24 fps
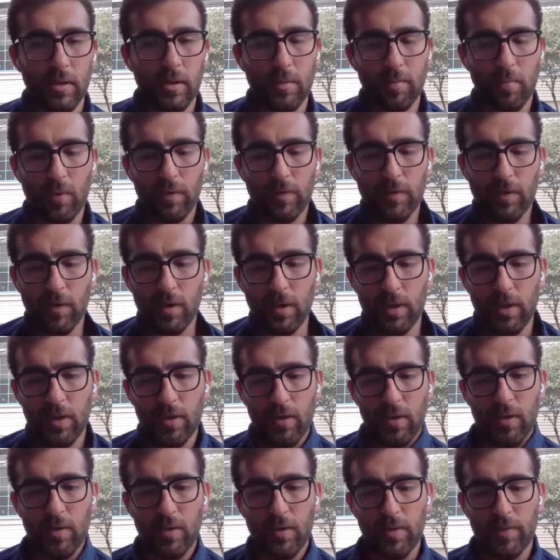
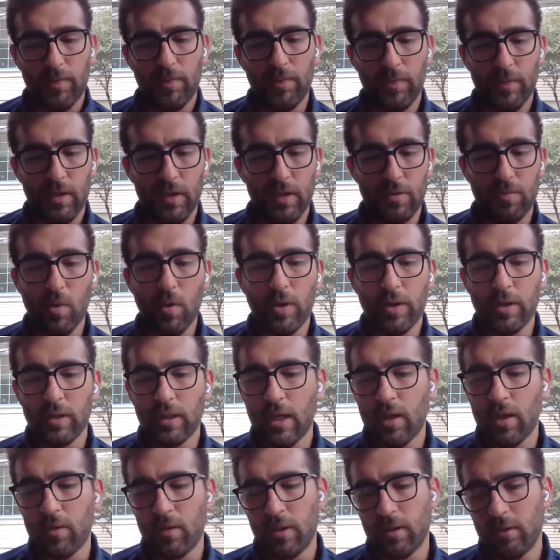portfolio is broken
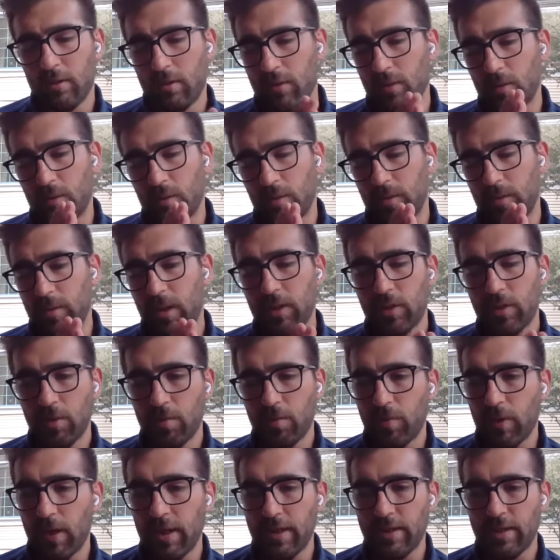down into
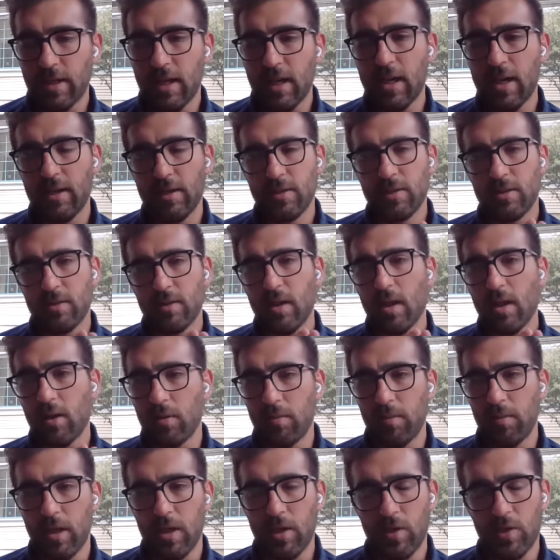enterprise SaaS,
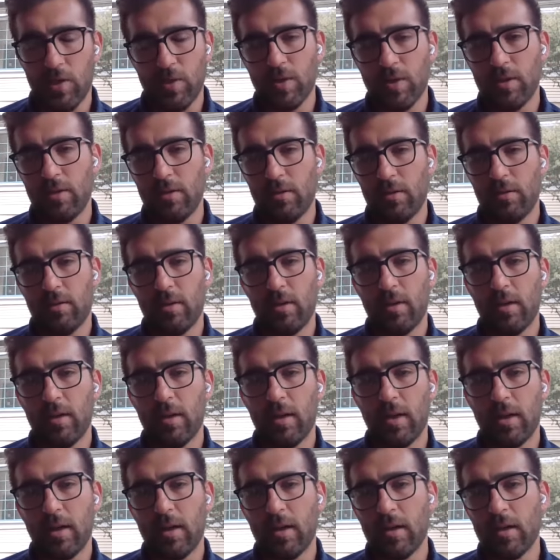automation,
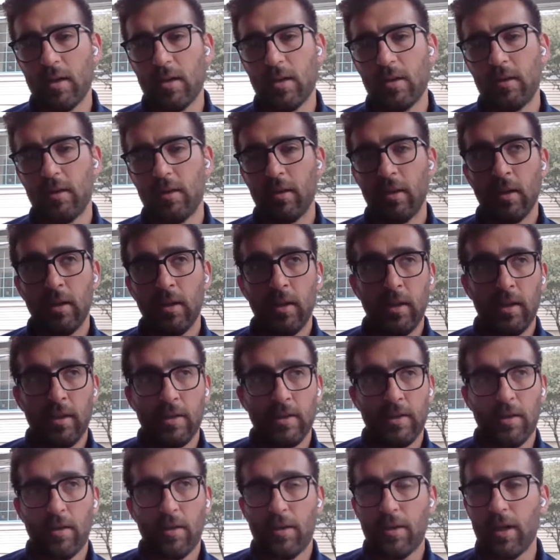and
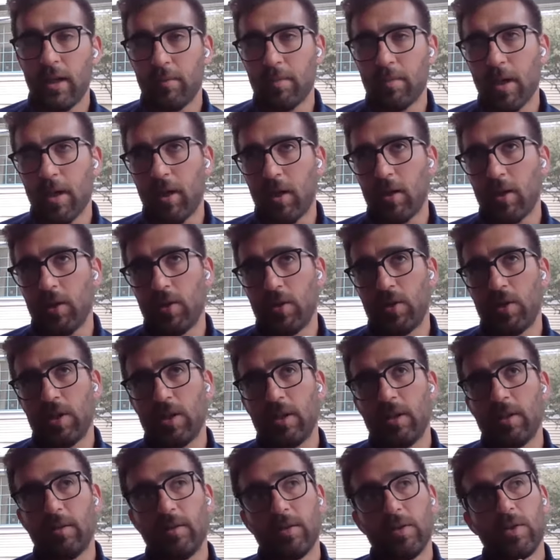synthetic
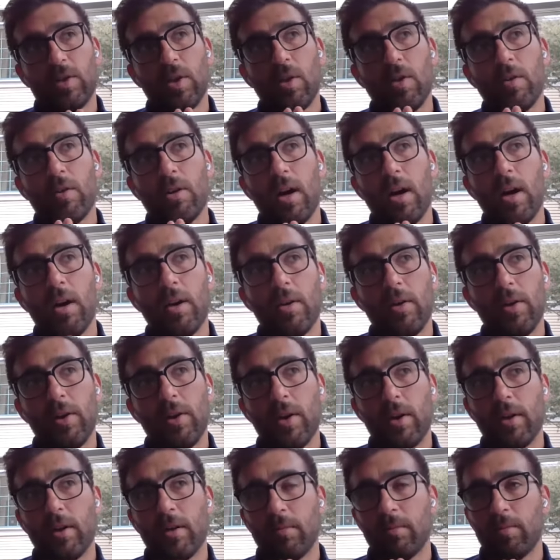biology. So
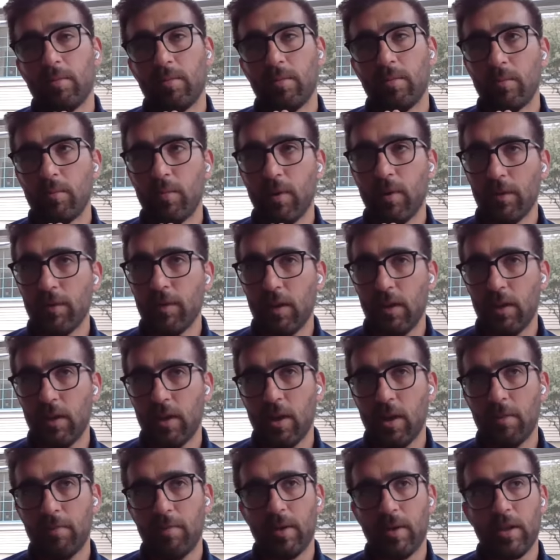our portfolio
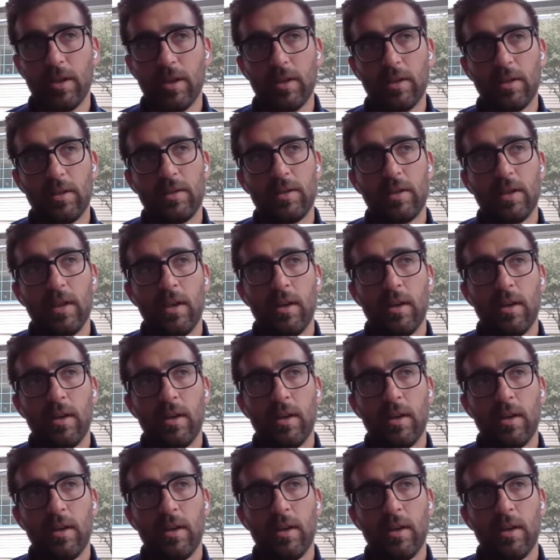companies